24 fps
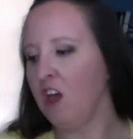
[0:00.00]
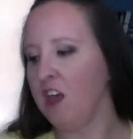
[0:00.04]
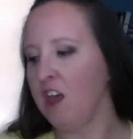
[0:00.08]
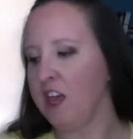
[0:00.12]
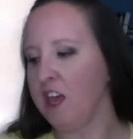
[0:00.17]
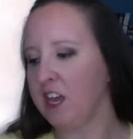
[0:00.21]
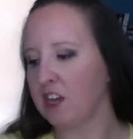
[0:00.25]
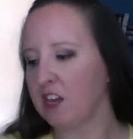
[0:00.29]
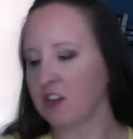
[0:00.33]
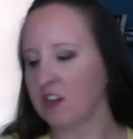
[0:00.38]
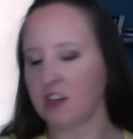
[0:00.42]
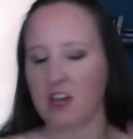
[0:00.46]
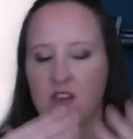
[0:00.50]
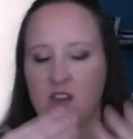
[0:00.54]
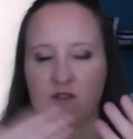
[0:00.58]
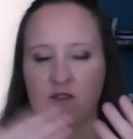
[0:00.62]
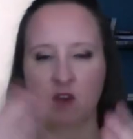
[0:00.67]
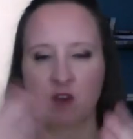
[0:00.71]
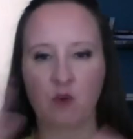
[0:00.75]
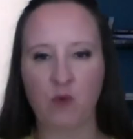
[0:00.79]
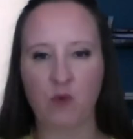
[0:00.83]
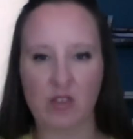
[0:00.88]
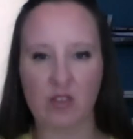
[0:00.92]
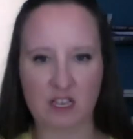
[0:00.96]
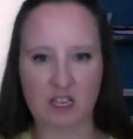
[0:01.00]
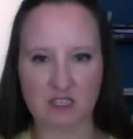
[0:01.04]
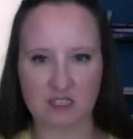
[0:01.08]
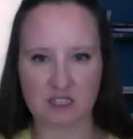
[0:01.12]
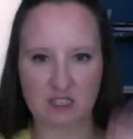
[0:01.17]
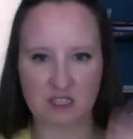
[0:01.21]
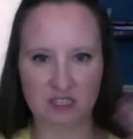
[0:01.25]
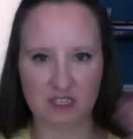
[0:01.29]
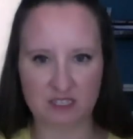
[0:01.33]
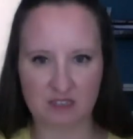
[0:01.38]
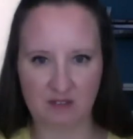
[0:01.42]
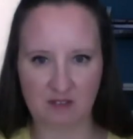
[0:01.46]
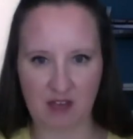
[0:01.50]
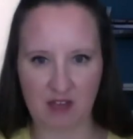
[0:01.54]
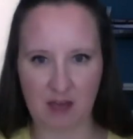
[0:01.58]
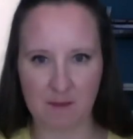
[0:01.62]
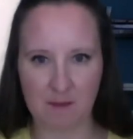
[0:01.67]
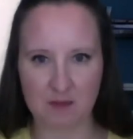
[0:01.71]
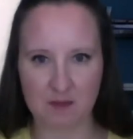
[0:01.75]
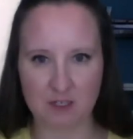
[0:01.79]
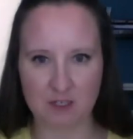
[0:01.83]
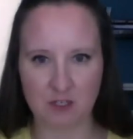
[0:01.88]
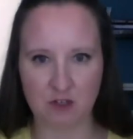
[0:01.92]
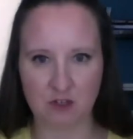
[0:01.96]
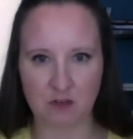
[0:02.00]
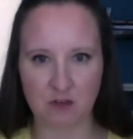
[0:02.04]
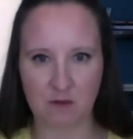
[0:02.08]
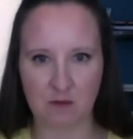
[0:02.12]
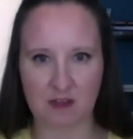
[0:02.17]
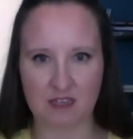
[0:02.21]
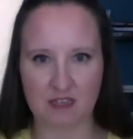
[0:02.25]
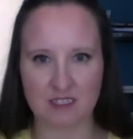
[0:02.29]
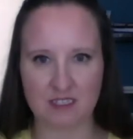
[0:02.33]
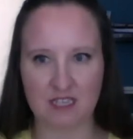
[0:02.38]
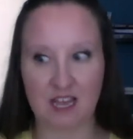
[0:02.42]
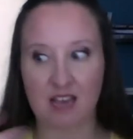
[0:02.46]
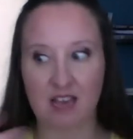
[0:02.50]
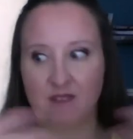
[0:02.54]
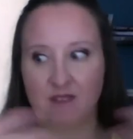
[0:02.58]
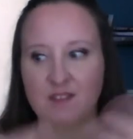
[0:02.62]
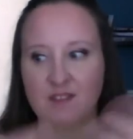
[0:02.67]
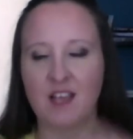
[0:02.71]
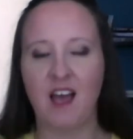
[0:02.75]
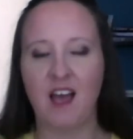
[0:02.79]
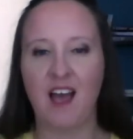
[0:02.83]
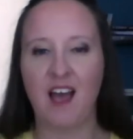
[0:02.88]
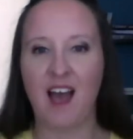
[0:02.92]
it could kind of equate to things that have happened to you in your past lives.